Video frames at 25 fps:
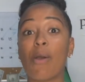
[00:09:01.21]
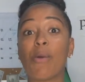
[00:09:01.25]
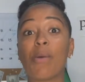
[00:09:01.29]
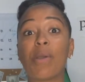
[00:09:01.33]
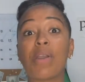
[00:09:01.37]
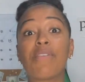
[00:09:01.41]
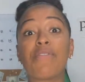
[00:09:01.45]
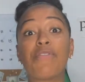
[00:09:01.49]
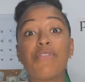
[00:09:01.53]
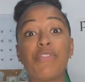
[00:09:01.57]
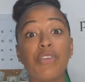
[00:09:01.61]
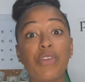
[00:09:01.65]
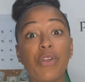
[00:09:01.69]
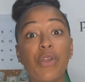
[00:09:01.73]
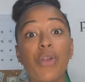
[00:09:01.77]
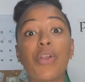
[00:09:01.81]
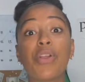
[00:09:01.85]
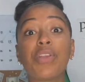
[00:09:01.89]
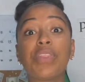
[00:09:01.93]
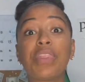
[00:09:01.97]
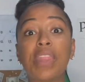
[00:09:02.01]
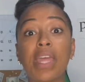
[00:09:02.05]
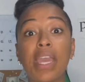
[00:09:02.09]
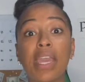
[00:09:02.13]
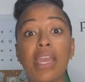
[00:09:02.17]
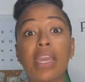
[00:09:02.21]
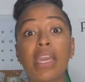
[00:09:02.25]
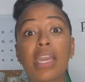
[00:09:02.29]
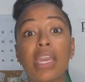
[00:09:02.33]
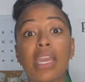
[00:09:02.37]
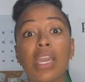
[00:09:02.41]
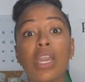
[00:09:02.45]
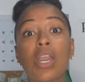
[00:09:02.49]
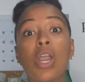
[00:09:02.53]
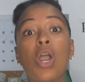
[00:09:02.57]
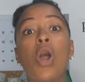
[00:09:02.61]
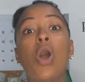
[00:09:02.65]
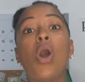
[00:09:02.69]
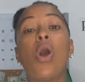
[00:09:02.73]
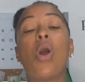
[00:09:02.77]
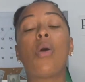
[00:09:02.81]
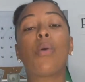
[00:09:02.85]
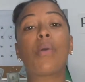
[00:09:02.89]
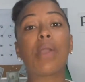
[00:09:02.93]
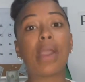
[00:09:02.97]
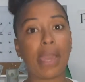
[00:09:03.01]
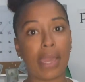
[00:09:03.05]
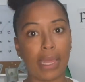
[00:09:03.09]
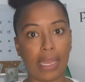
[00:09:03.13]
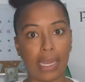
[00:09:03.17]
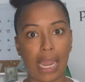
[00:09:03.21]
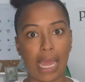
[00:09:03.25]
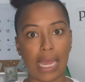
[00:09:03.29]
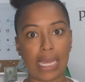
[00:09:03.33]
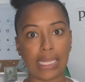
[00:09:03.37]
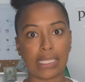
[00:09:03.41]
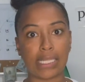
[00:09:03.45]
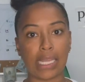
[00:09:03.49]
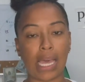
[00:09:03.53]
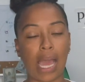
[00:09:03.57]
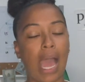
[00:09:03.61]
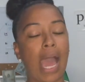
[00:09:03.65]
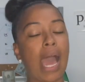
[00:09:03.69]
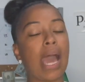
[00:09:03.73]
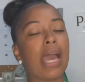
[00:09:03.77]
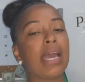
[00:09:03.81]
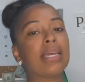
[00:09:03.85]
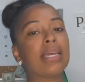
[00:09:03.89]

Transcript: if you're thinking, okay, Eliza, I